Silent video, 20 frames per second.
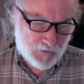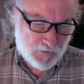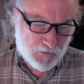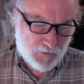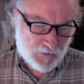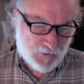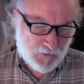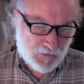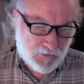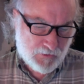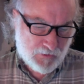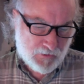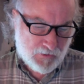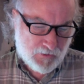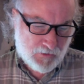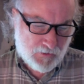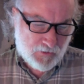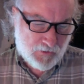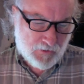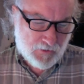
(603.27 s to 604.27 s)

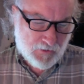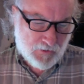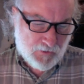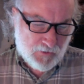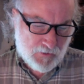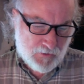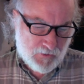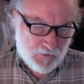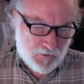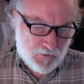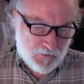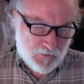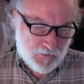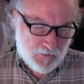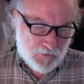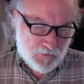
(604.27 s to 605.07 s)
Nothing is said.